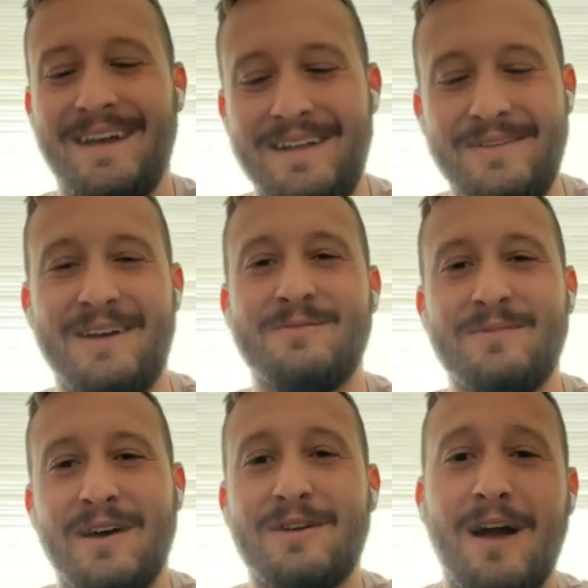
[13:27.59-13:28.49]
And you guys will
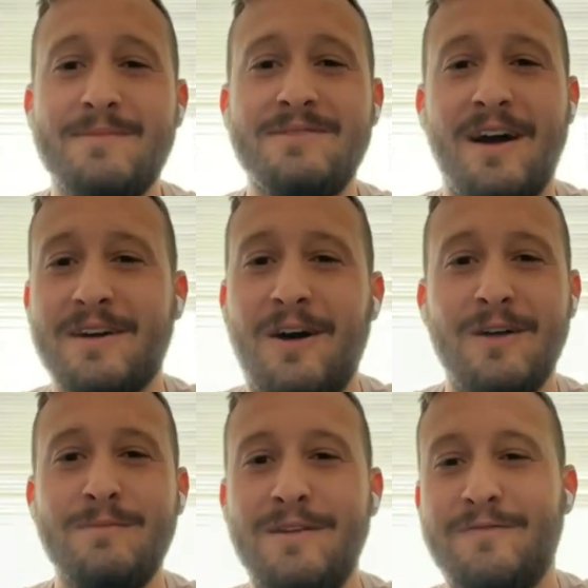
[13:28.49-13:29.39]
be like, Graham's not
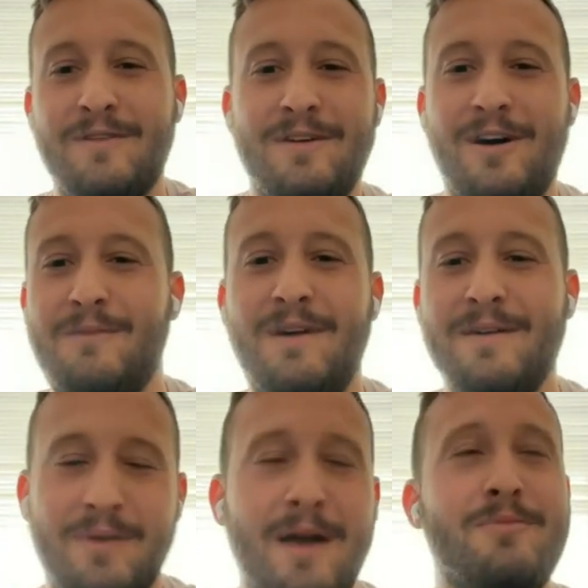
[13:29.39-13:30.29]
calling me for all
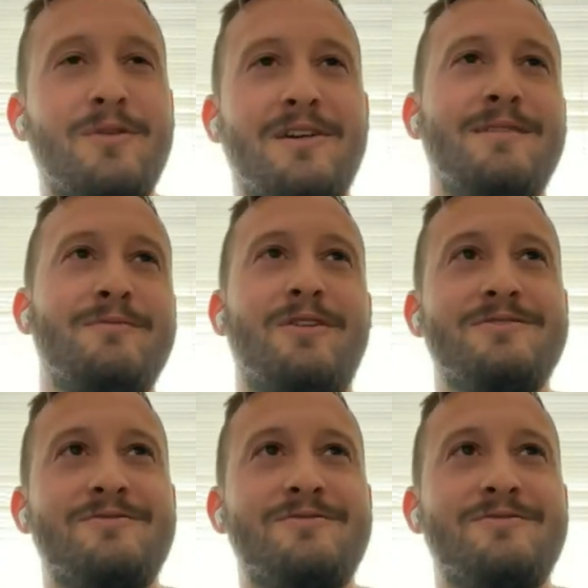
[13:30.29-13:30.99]
my paperwork anymore.